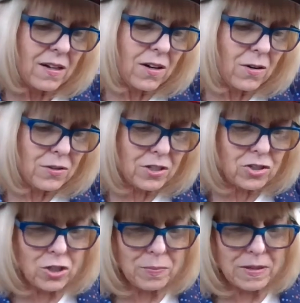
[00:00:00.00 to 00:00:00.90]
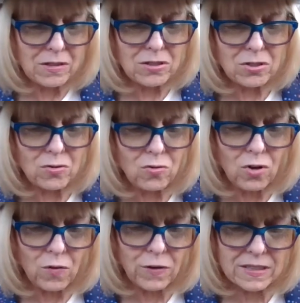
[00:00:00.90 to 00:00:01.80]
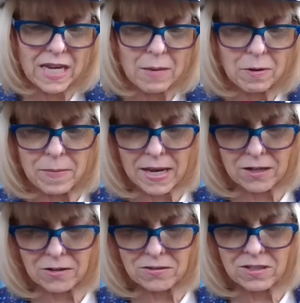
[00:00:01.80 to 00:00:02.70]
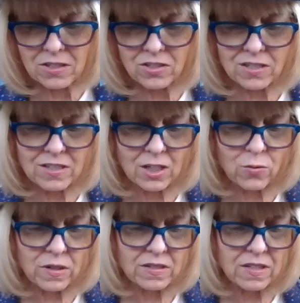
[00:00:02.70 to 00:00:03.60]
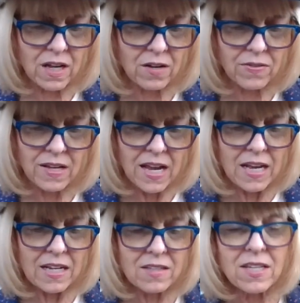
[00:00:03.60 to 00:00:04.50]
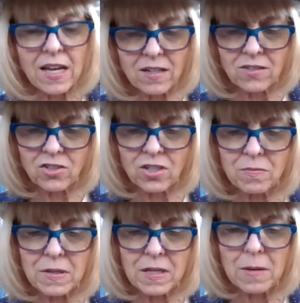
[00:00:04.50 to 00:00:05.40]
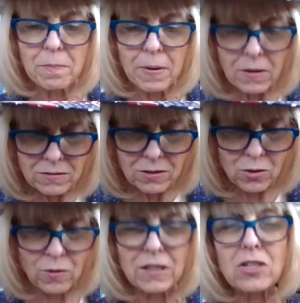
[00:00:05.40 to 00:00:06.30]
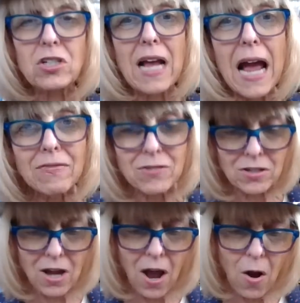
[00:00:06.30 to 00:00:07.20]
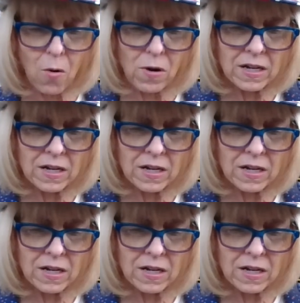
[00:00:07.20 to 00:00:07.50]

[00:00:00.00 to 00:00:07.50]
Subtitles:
"Oh, there should be a school for table manners," she said to herself, "and attendance should be compulsory. They should have to go."